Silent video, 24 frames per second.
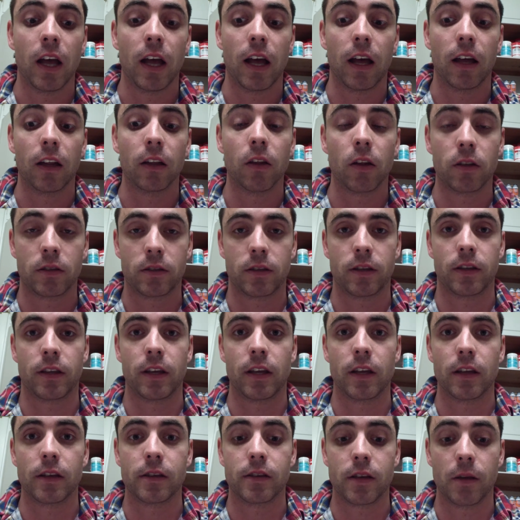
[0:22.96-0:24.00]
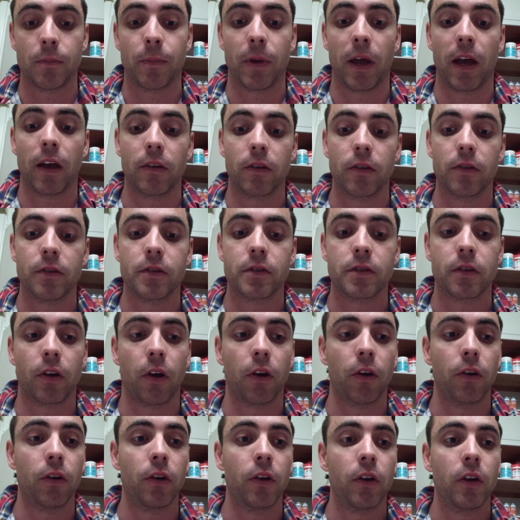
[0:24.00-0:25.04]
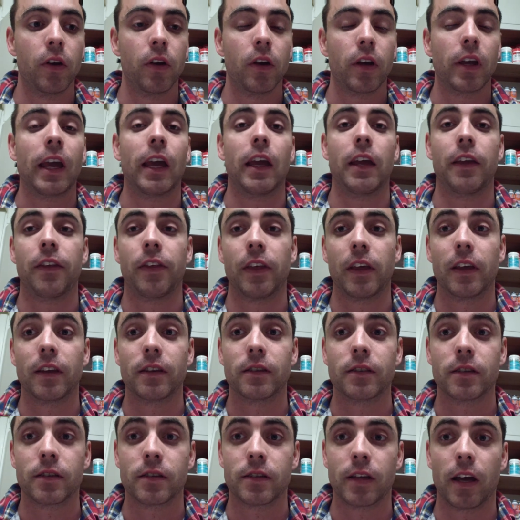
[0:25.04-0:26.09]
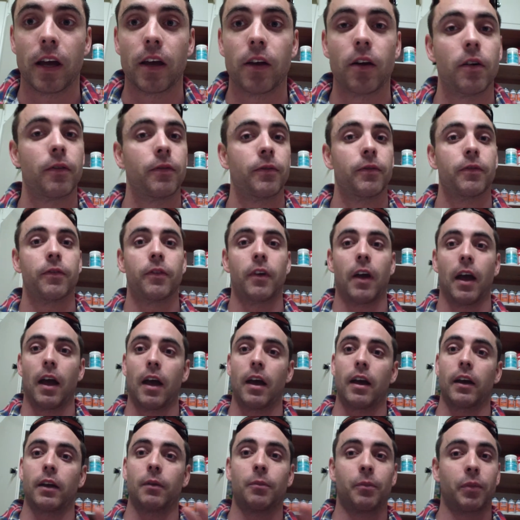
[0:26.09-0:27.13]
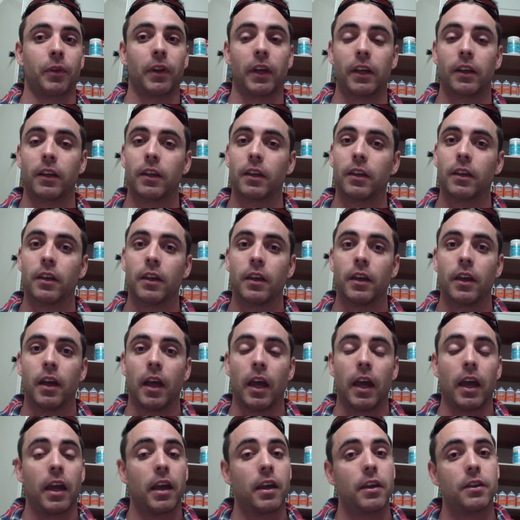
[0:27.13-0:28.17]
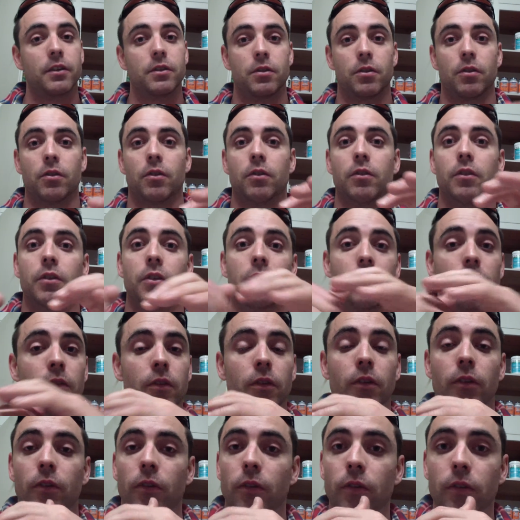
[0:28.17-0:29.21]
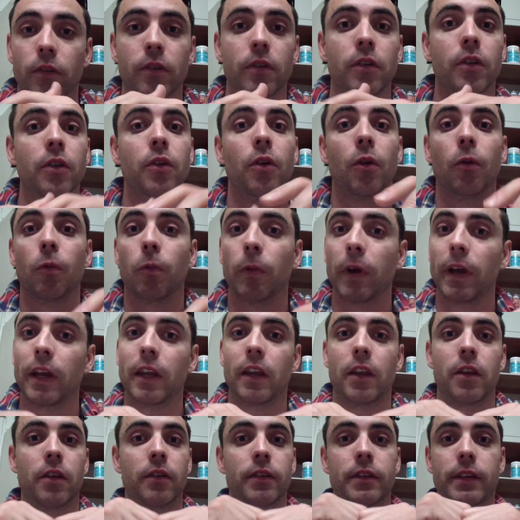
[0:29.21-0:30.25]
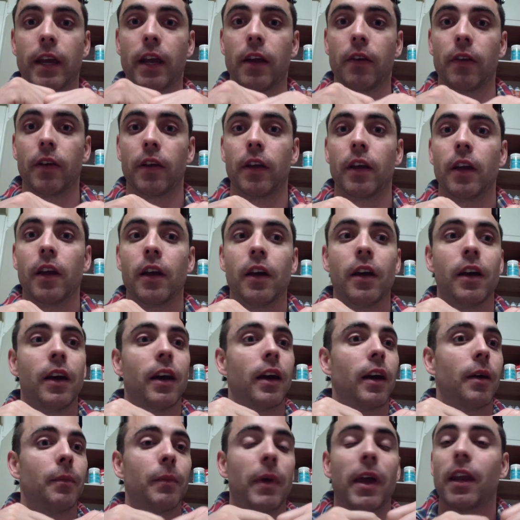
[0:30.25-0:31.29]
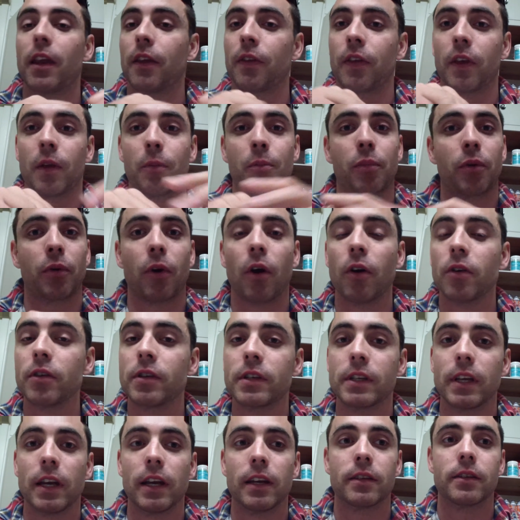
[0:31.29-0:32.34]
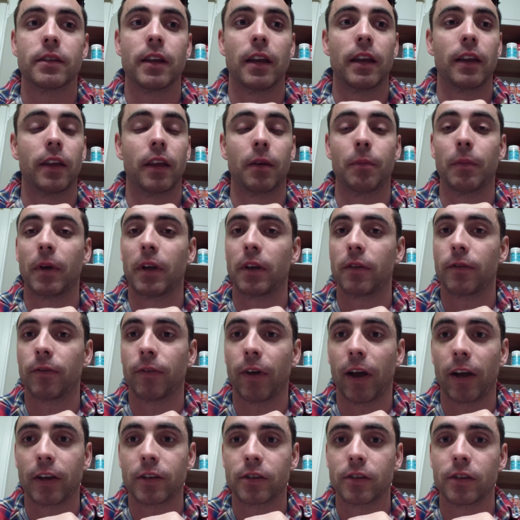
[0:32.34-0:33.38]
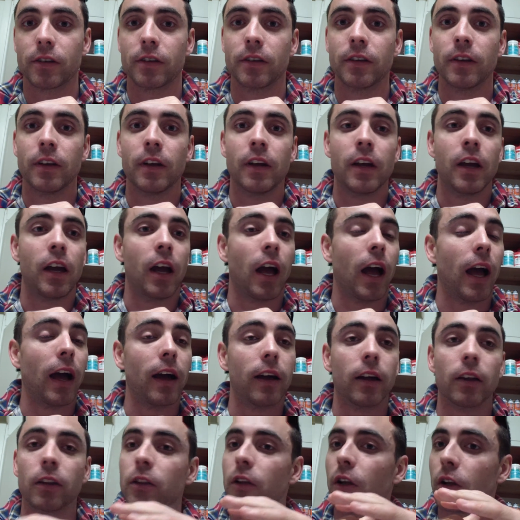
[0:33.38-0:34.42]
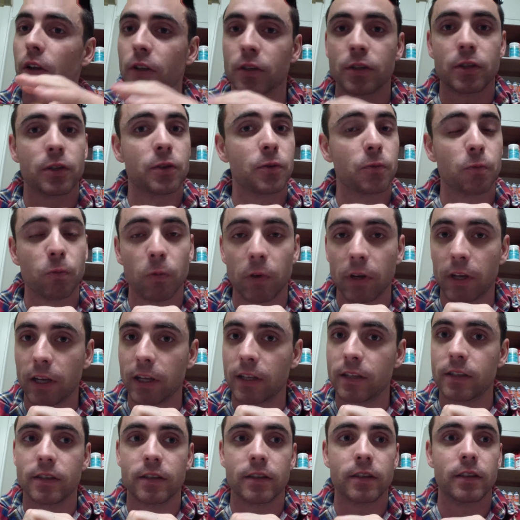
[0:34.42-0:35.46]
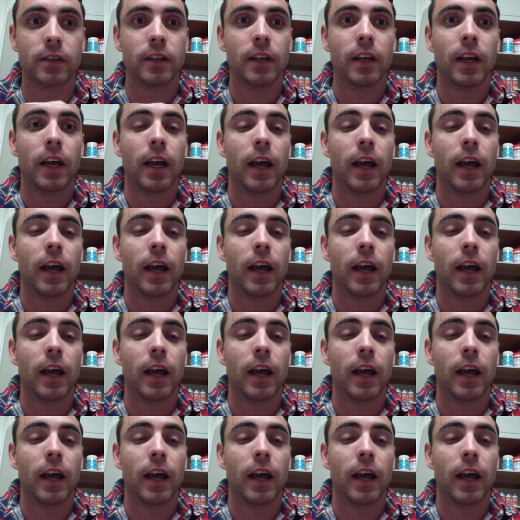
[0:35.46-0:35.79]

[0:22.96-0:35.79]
lots of things about you. So key things to stay off completely is your gluten, your wheat and your dairy. Anything processed, anything manufactured, a lot of sweets,